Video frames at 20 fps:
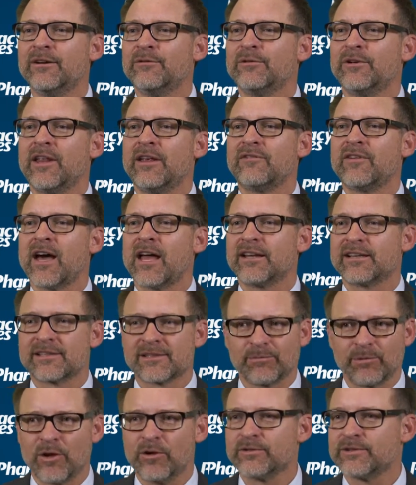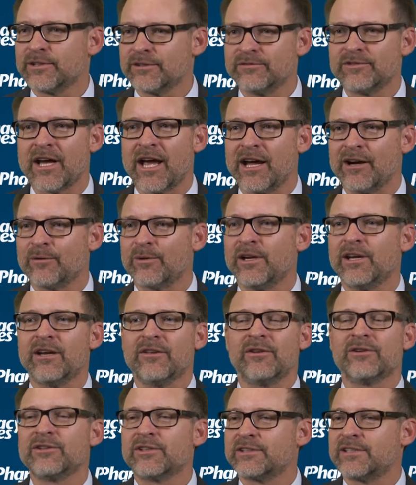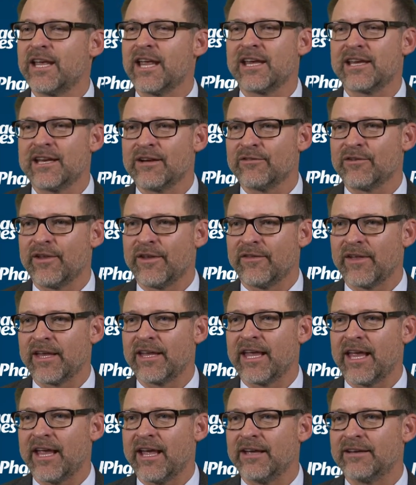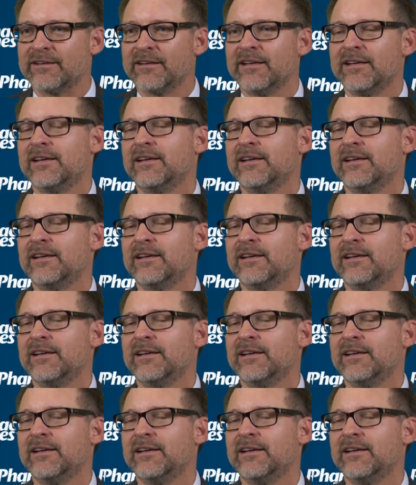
When they've got explosive diarrhea, they're just taking everything they can.